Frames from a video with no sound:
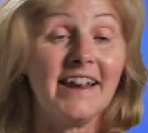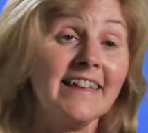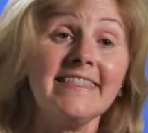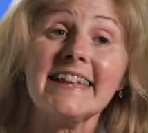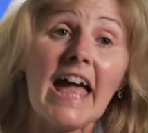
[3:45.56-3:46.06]
And
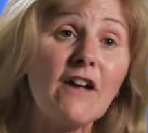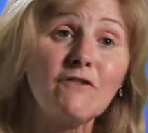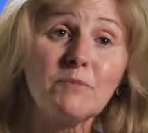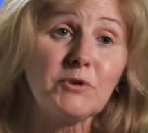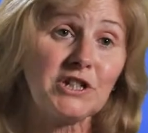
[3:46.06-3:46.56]
I think
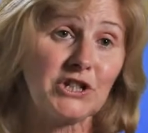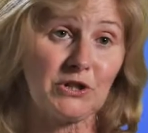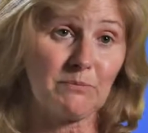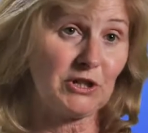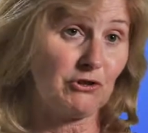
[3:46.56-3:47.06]
everybody
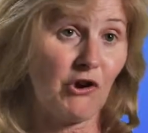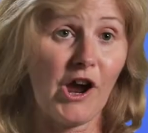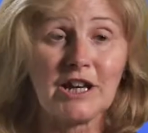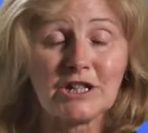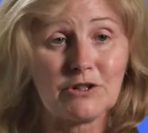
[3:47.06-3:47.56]
should be
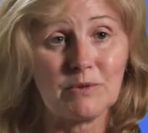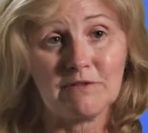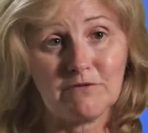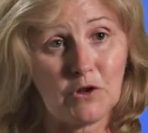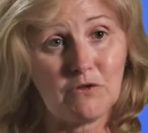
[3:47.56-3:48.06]
trying to
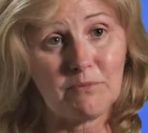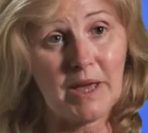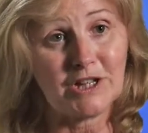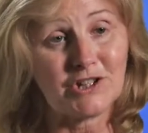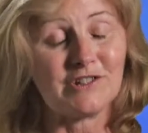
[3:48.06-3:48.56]
involve
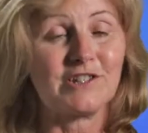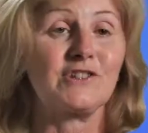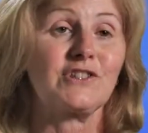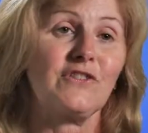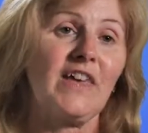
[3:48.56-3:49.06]
patients.
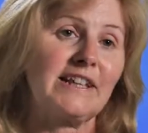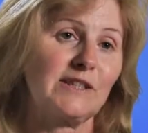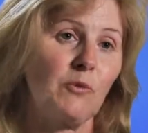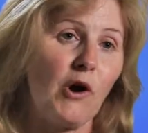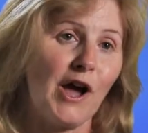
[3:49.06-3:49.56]
And so
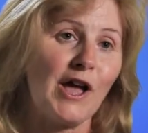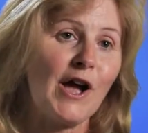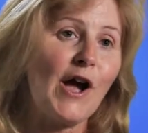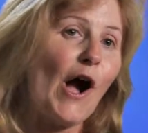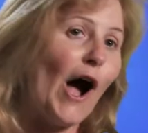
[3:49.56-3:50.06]
that's why
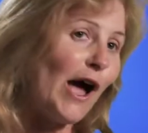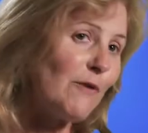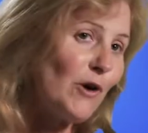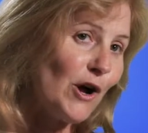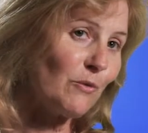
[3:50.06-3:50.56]
I
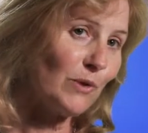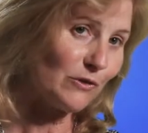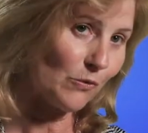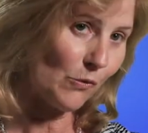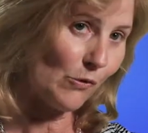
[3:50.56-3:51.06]
work
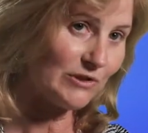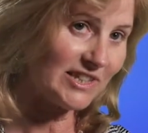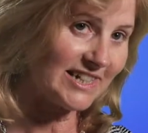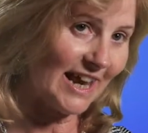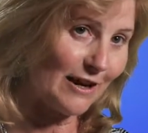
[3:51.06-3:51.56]
with all
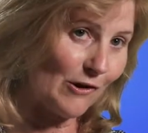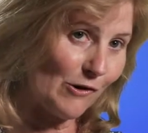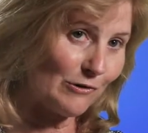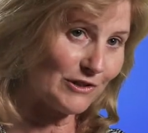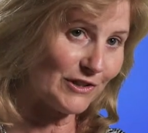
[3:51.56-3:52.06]

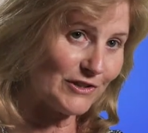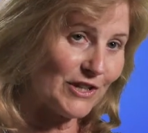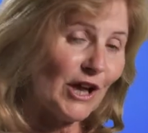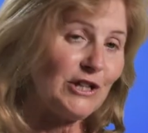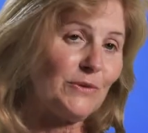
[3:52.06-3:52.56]

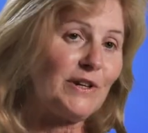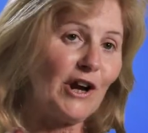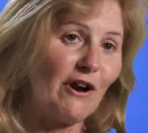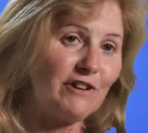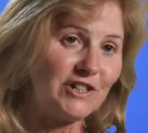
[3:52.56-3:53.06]
stakeholders to
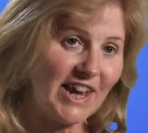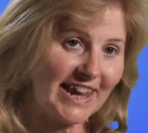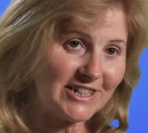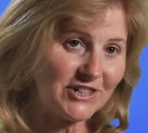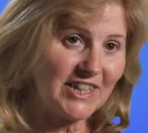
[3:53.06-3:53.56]
encourage
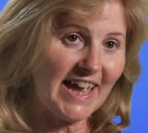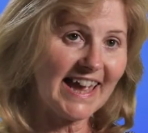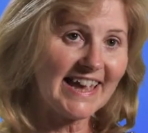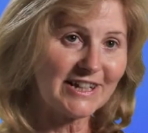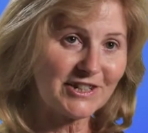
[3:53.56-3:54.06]

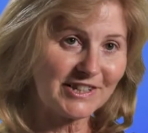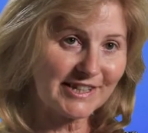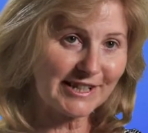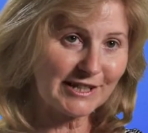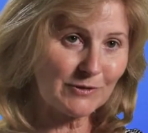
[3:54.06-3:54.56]
HTA
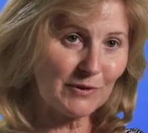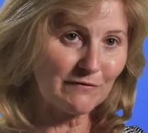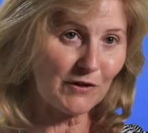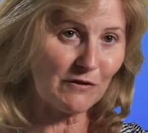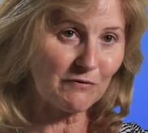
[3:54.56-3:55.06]
agencies to
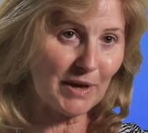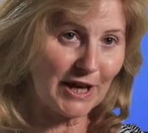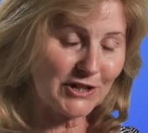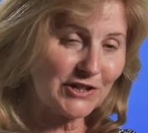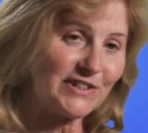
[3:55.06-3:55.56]
involve
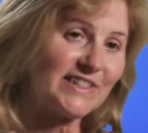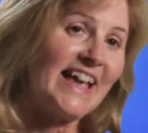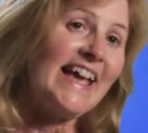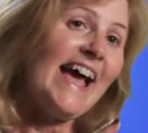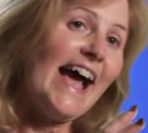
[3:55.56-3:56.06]
patients
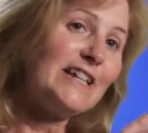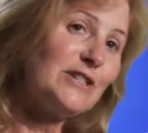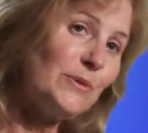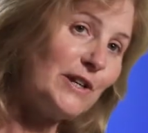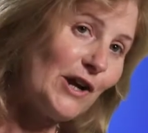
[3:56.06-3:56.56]
and
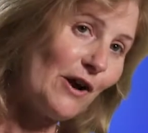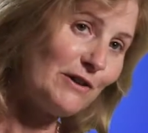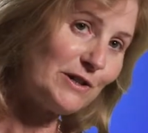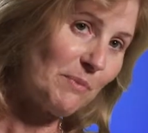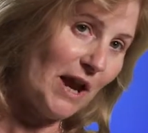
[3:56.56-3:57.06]
to
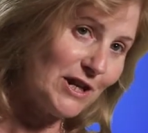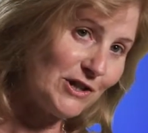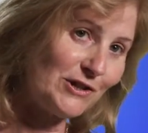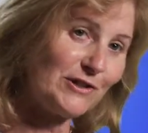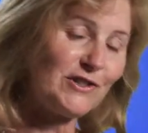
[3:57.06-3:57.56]
encourage
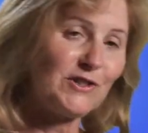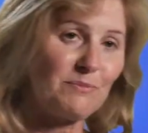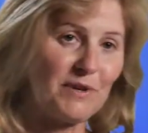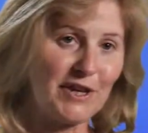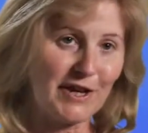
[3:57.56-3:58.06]
patients to
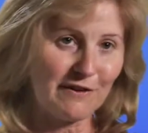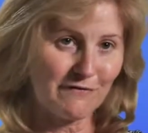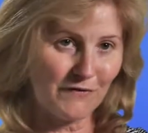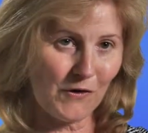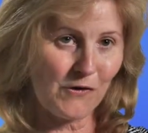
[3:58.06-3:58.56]
be
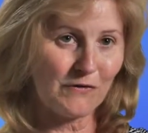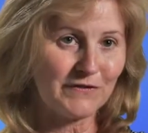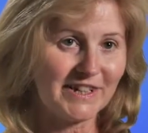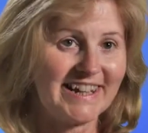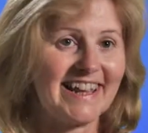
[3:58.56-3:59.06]

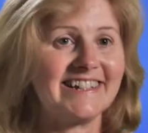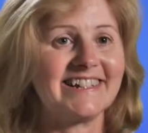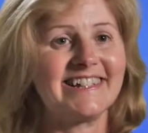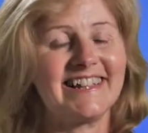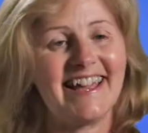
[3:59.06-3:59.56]
involved in
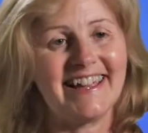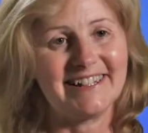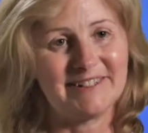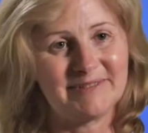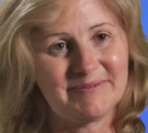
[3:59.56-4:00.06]
HTA.